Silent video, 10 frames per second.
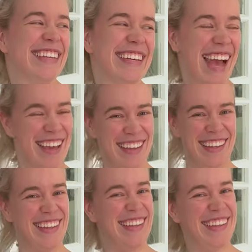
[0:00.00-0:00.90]
It should be
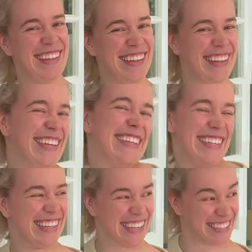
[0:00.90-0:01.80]
entertaining.
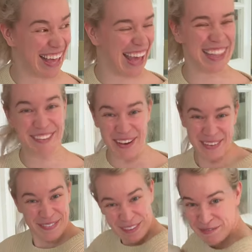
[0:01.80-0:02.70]
Exactly what we're
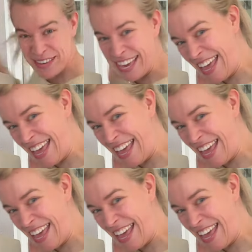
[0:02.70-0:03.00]
filming.